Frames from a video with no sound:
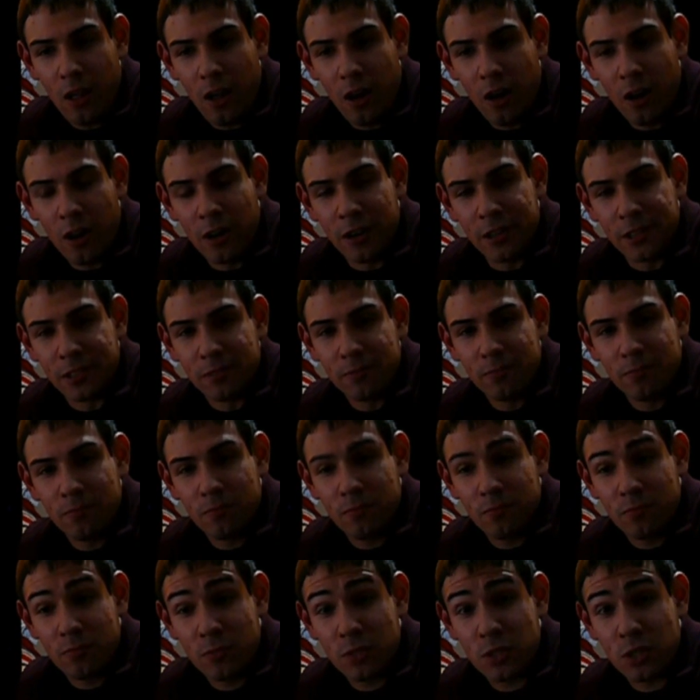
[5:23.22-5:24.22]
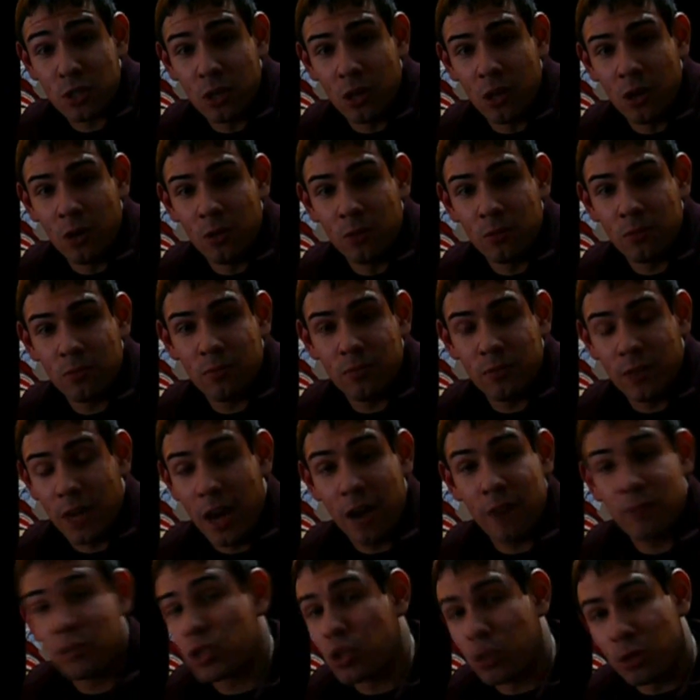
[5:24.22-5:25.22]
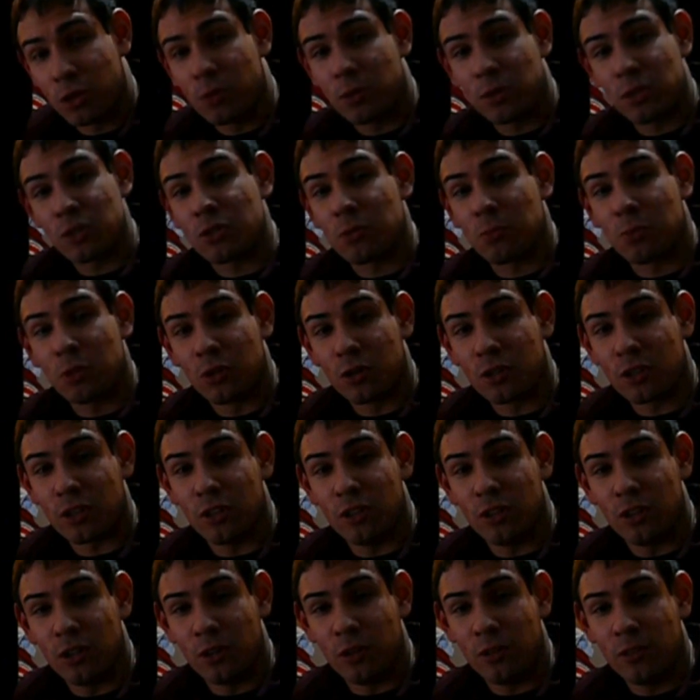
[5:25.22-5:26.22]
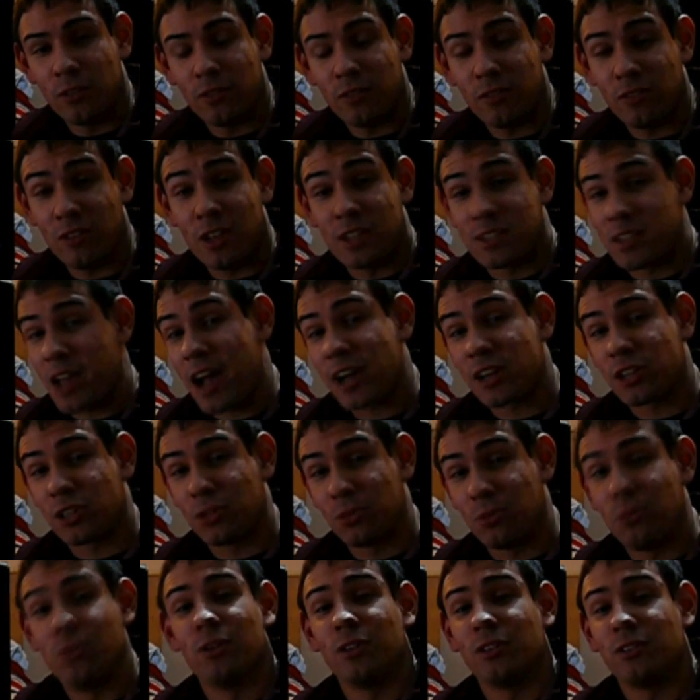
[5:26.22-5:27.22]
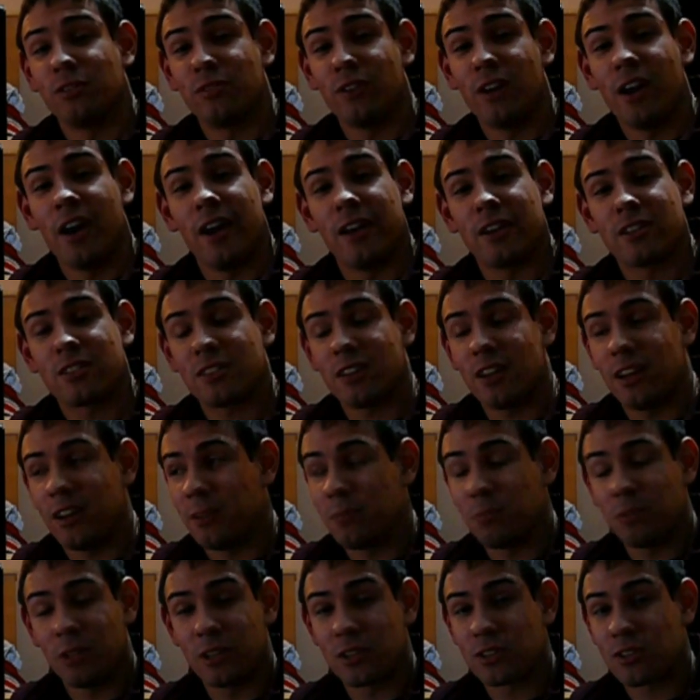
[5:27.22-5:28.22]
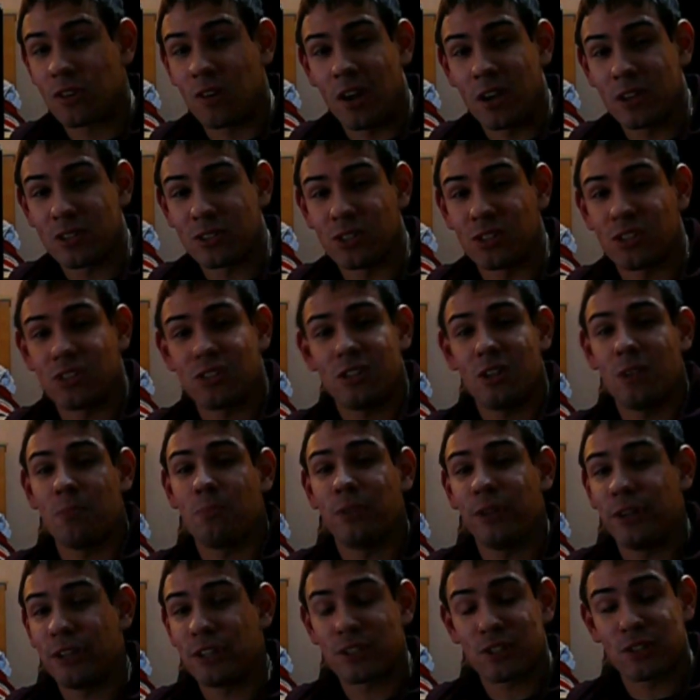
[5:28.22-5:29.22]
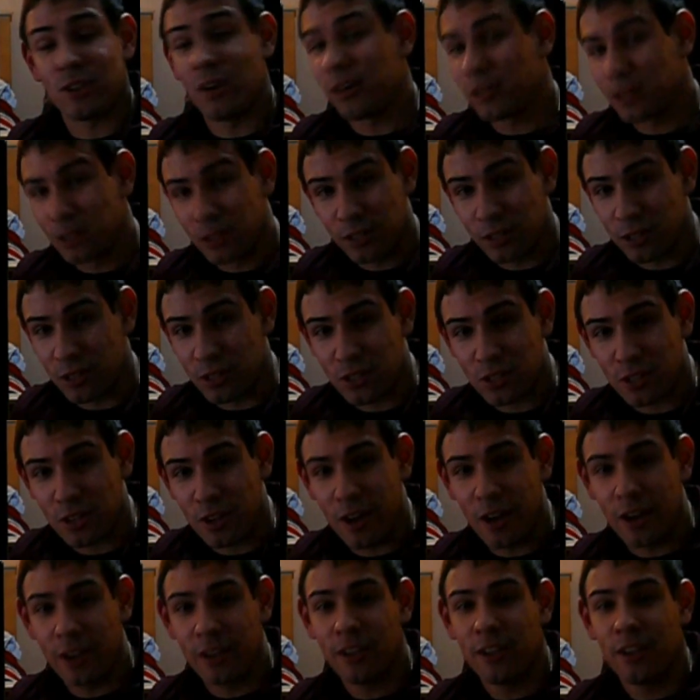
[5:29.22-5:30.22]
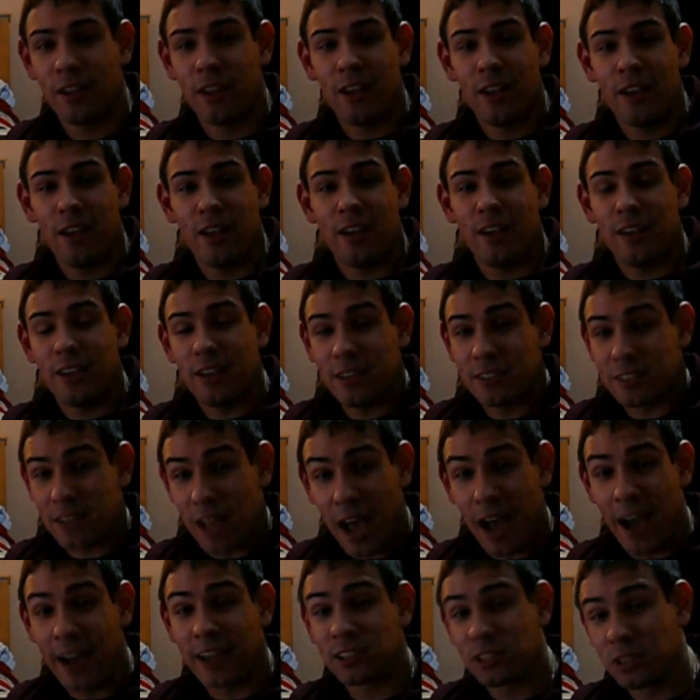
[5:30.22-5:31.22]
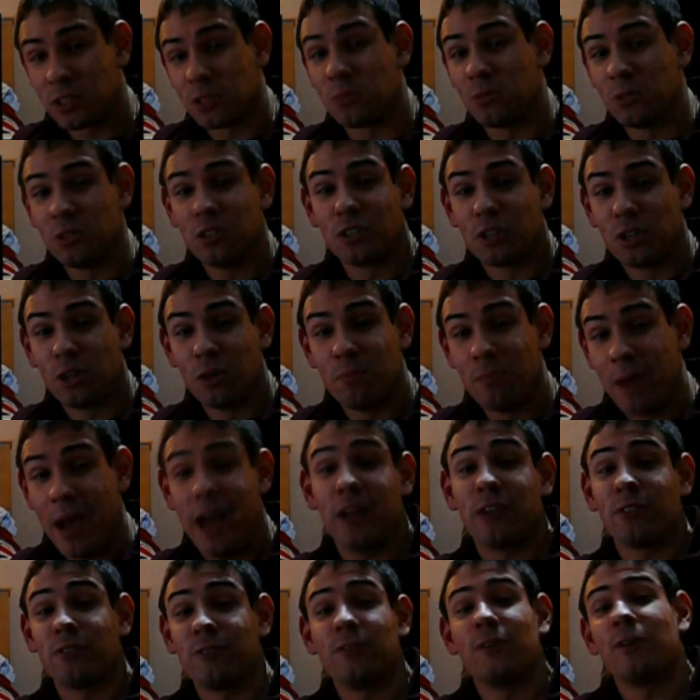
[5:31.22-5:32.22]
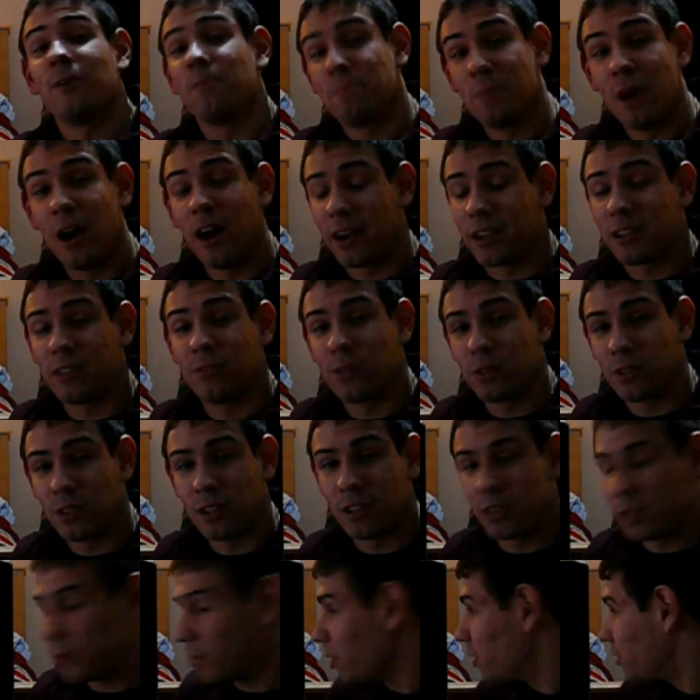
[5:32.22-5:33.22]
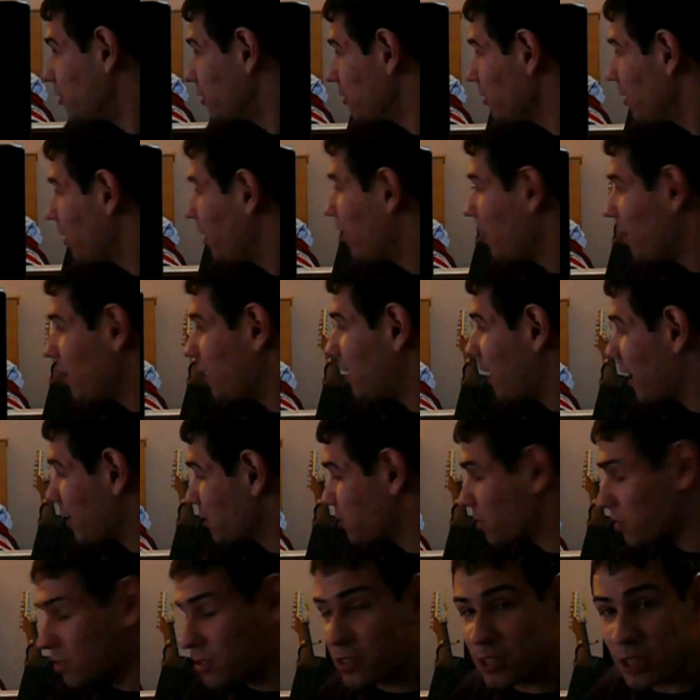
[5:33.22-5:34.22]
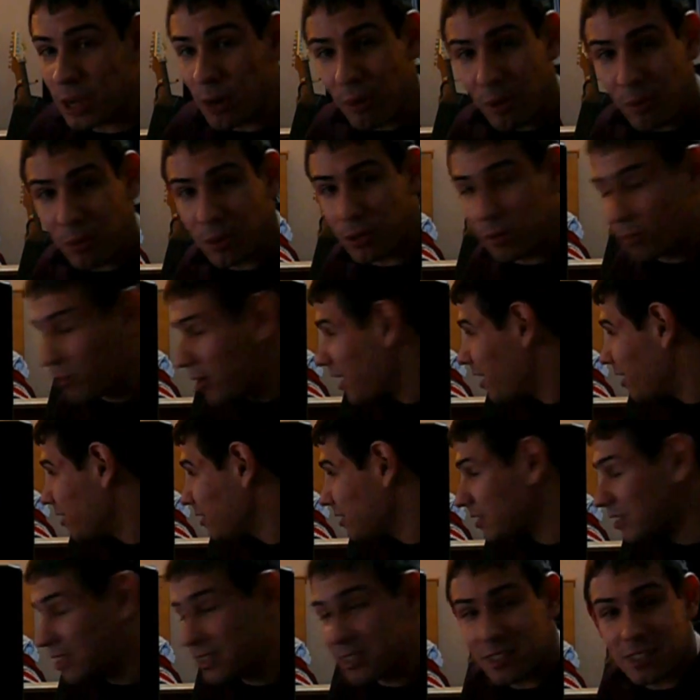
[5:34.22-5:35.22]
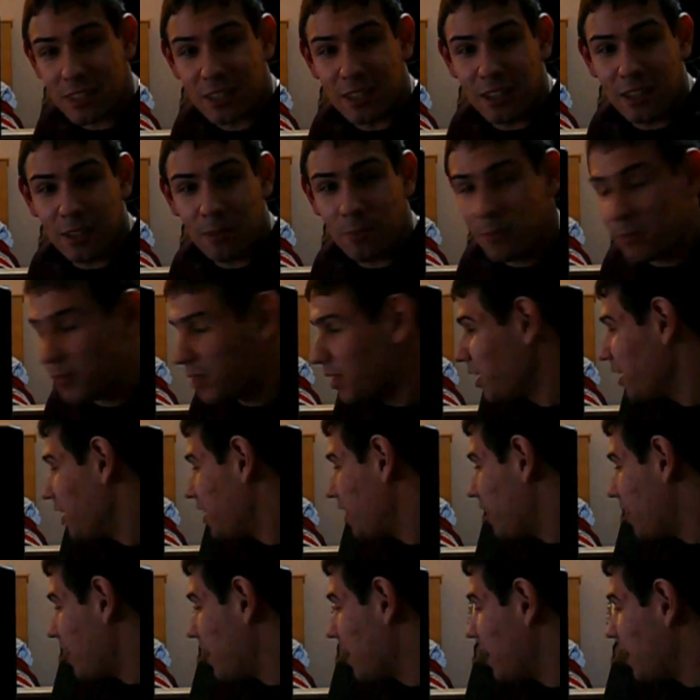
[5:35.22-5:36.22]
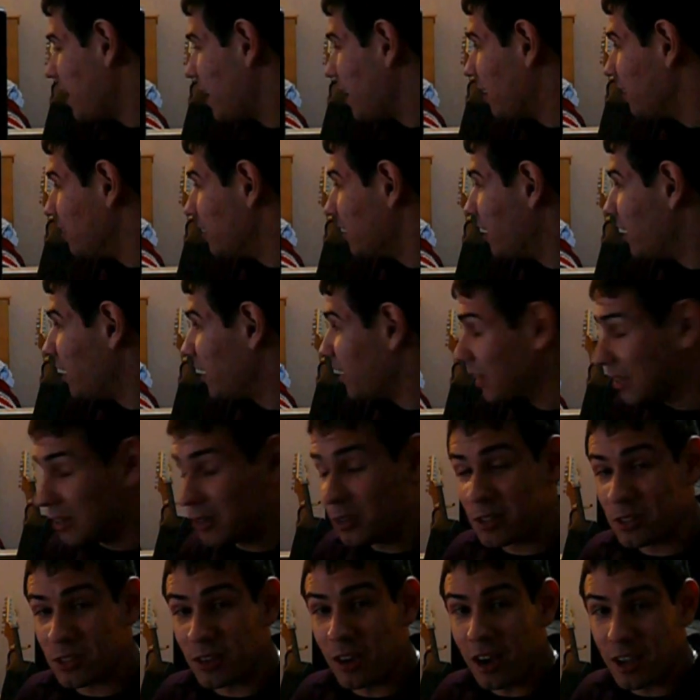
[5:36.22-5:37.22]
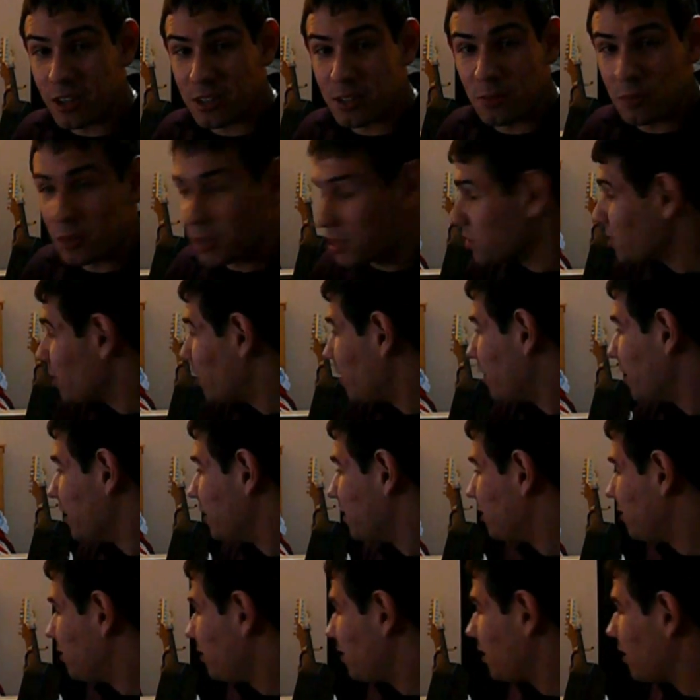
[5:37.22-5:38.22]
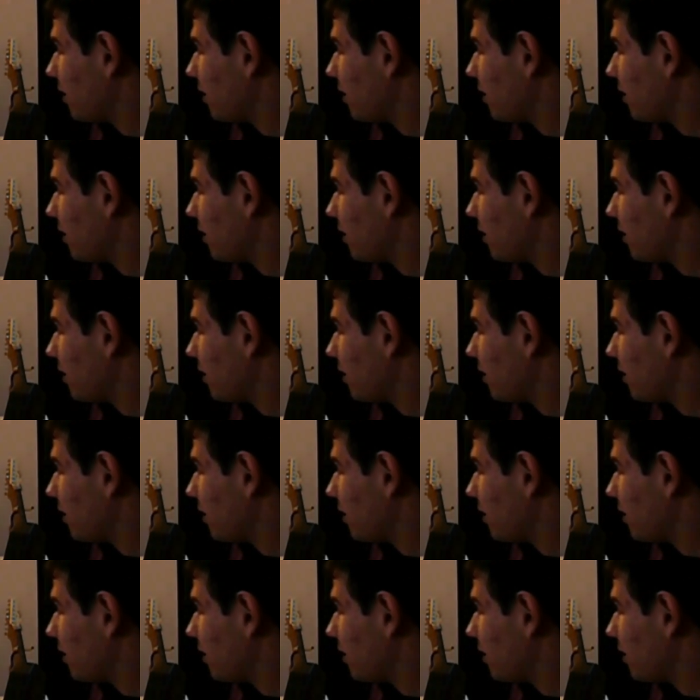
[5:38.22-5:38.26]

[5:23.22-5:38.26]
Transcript: Alright, so now I'm showing you what this computer can do. It's actually really fast, and it plays Crysis, it plays Stalker Clear Sky. It's actually really good bang for your buck if you think about it. And as you can see, I went with a red LED scheme, and it looks awesome when it's on.